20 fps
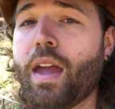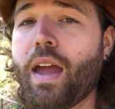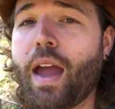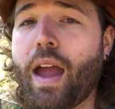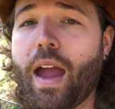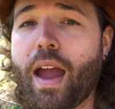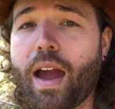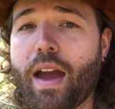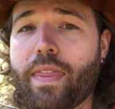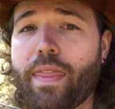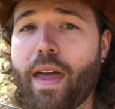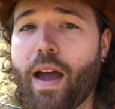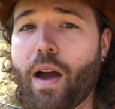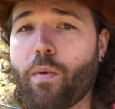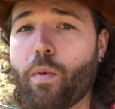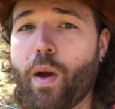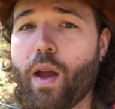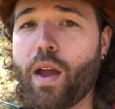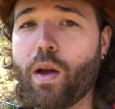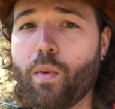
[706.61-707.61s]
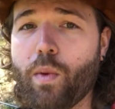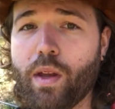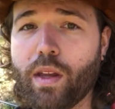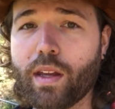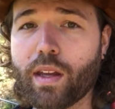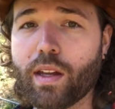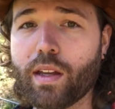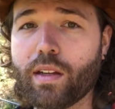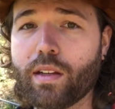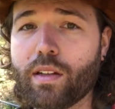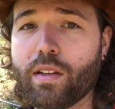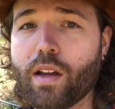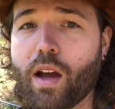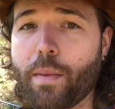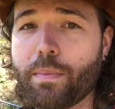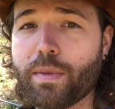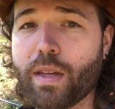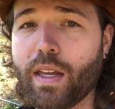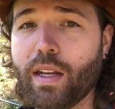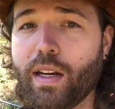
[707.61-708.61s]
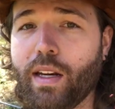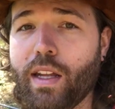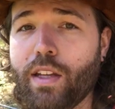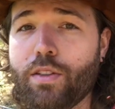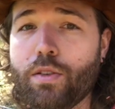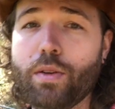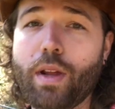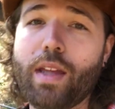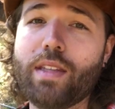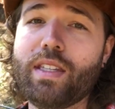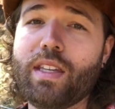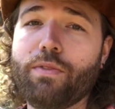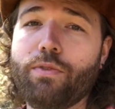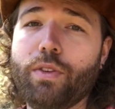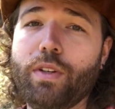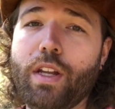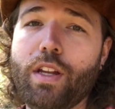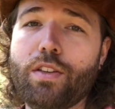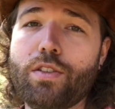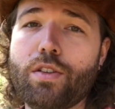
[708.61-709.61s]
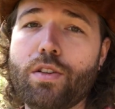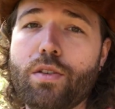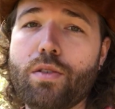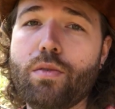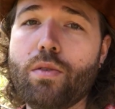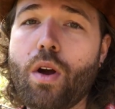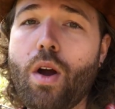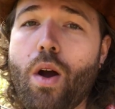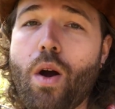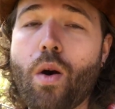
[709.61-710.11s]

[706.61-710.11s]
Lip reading: And that way we can update any due dates if we need to,